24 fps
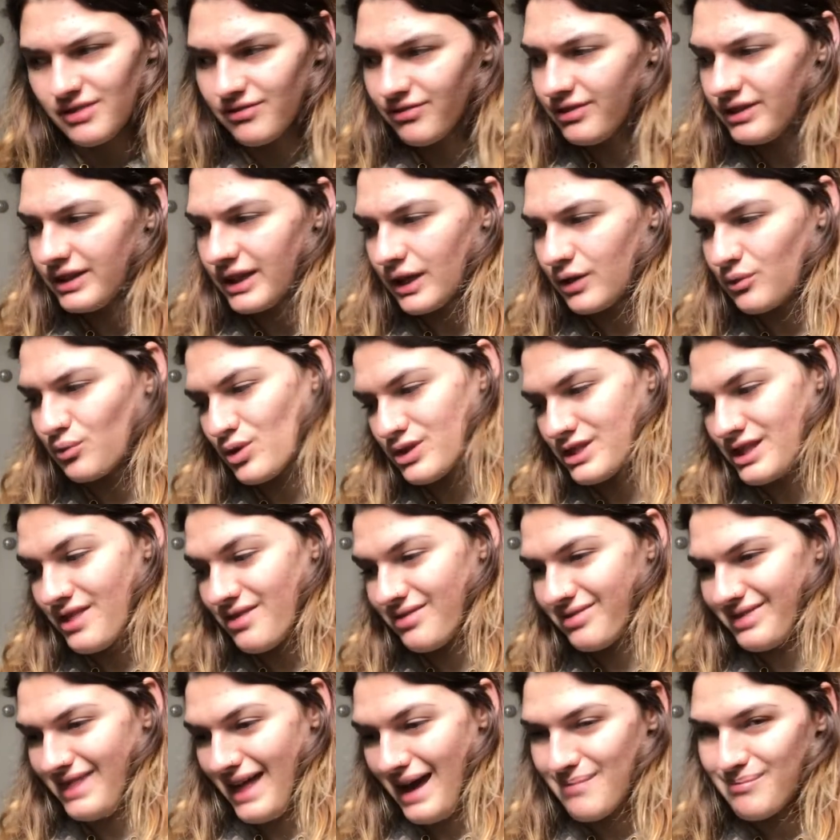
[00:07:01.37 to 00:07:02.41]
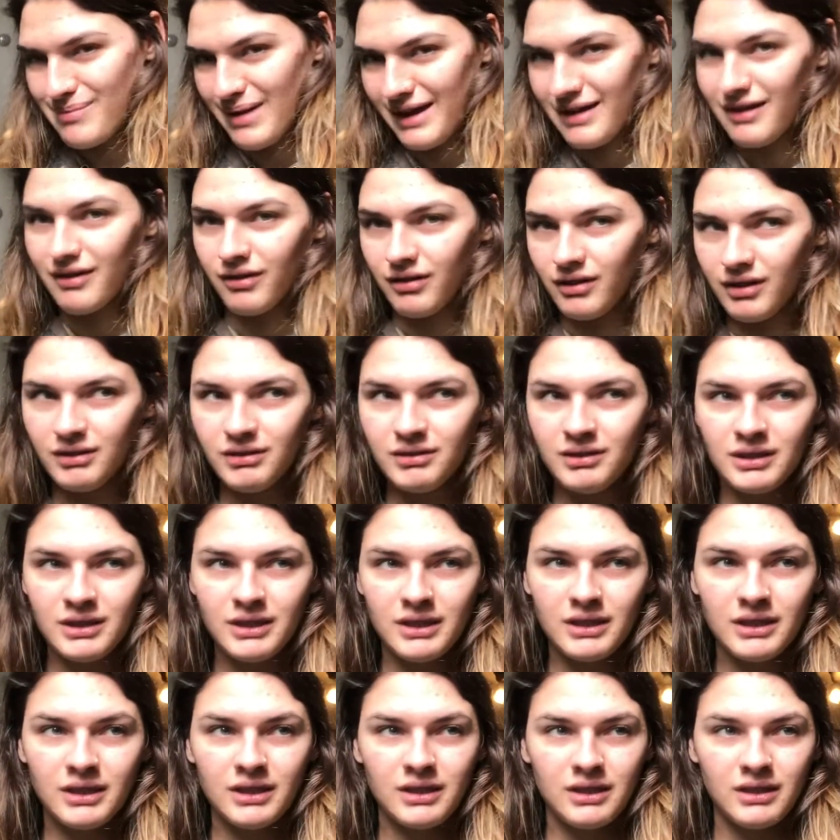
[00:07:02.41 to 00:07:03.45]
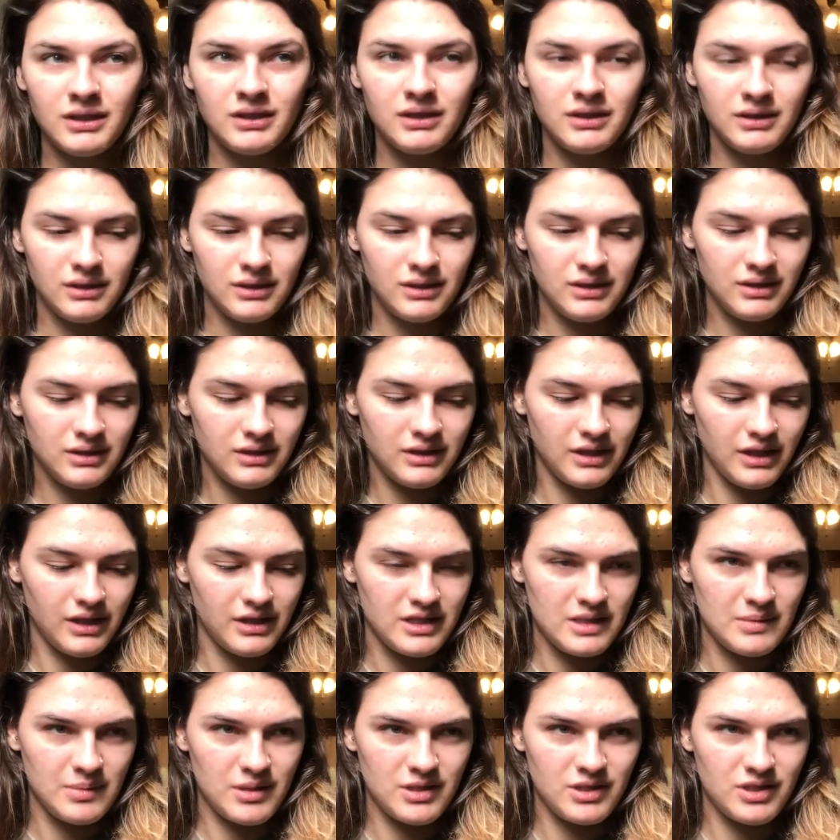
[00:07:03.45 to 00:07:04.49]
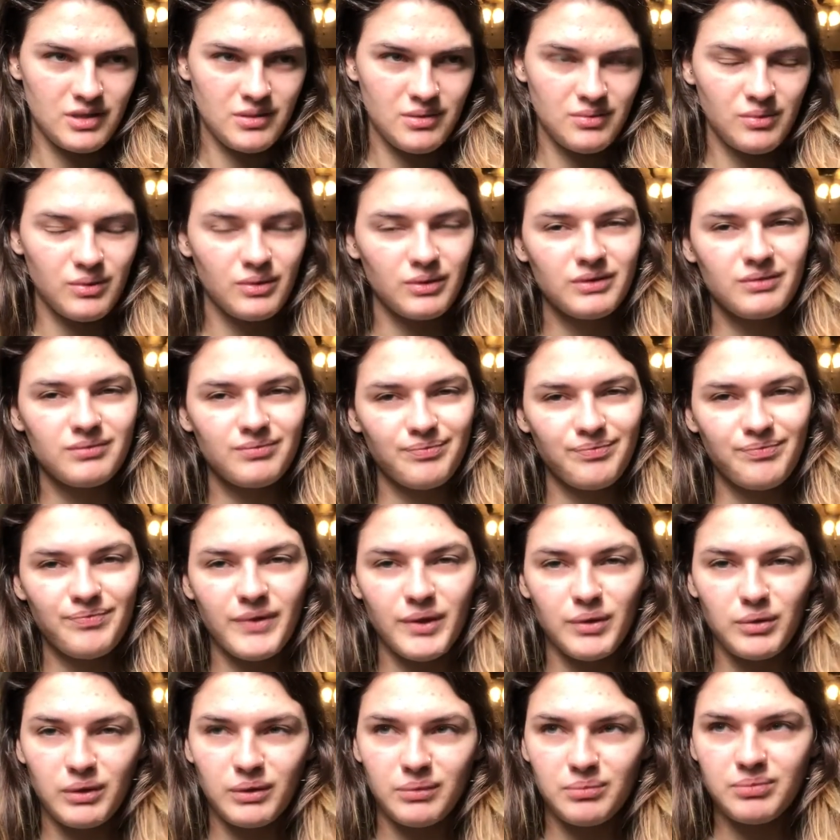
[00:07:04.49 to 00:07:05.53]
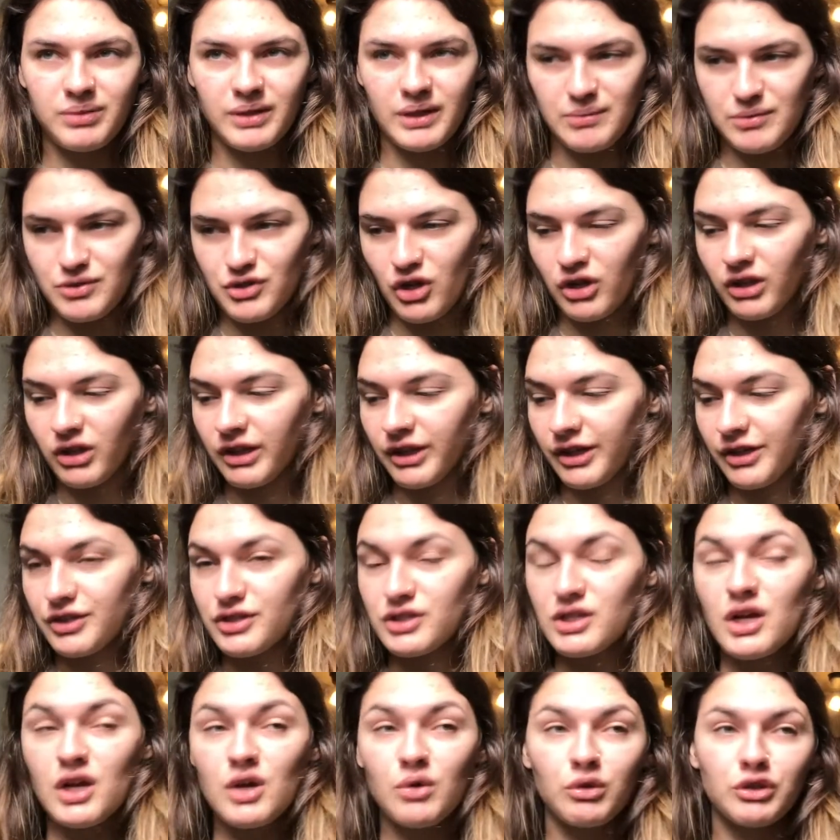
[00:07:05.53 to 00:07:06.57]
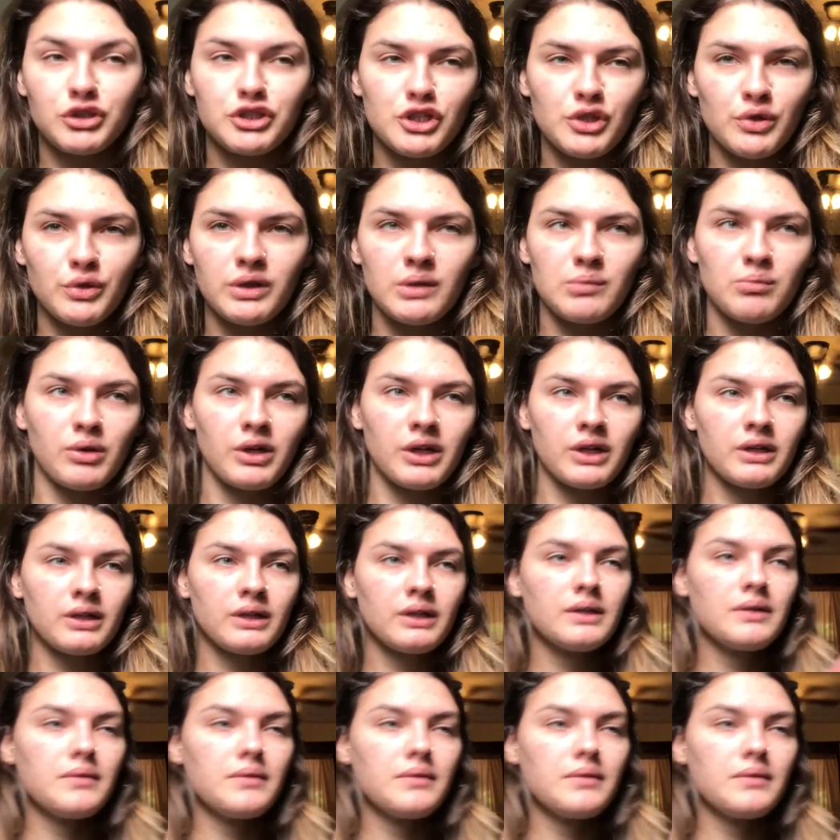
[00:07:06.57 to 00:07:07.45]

I feel like wasn't that bad at all. And especially, well, they were pretty much on clearance. Well, 2 of them were.